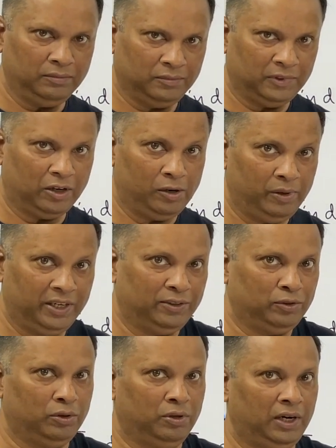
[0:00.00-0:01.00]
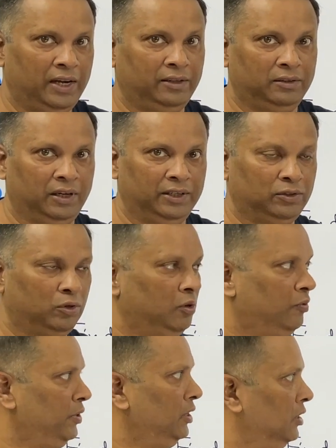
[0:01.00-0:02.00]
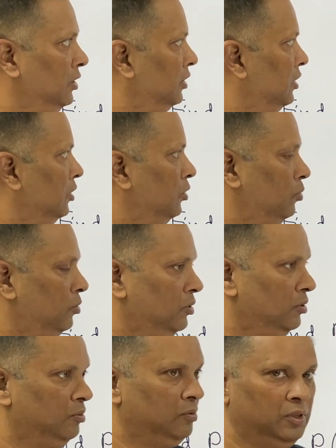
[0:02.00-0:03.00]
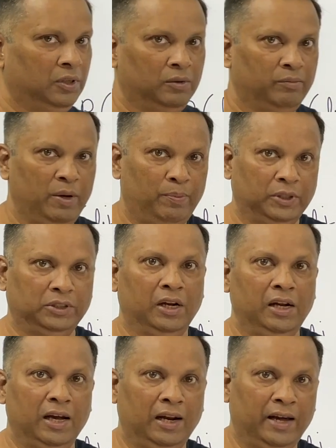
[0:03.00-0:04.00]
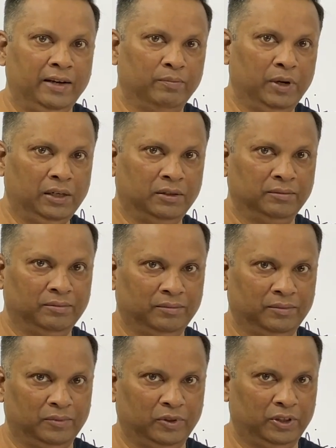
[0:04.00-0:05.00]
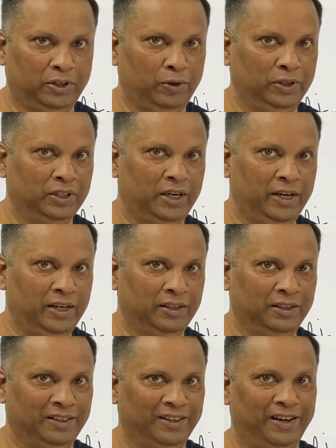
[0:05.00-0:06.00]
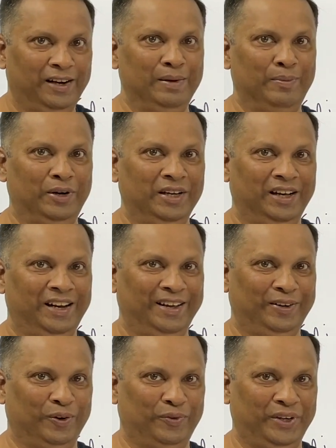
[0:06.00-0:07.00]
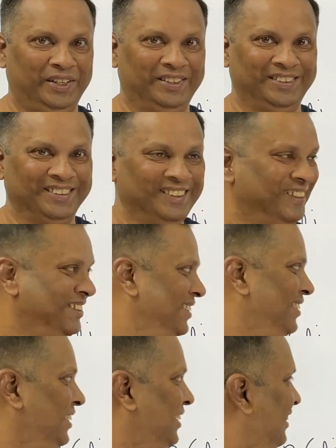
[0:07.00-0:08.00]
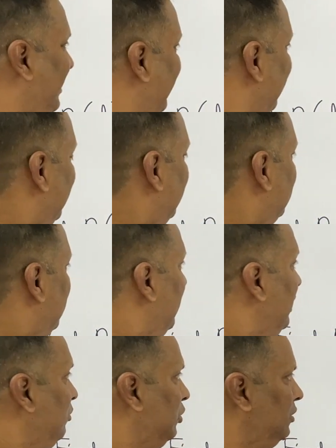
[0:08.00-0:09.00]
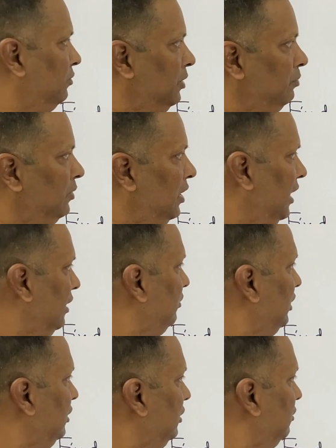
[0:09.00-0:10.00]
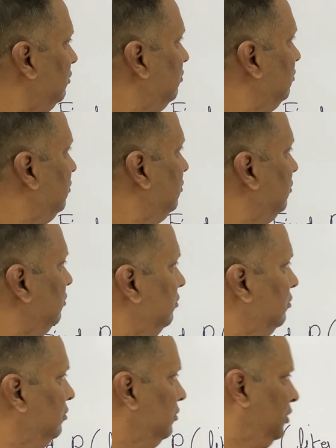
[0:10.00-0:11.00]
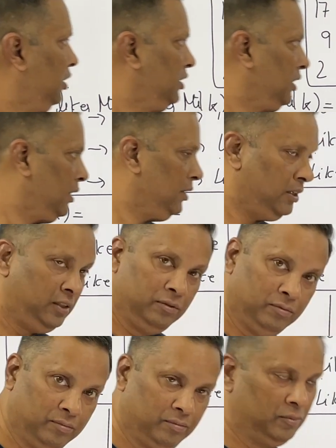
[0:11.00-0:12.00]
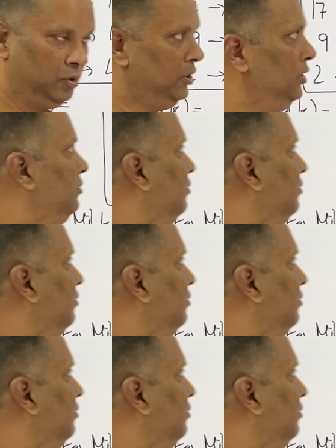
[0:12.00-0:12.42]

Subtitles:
There will be kids who don't like ice or coffee. Me personally, I like milk during the day. Early morning, I like coffee. Okay. Anyhow, so I like both of them. I am in this category. Okay.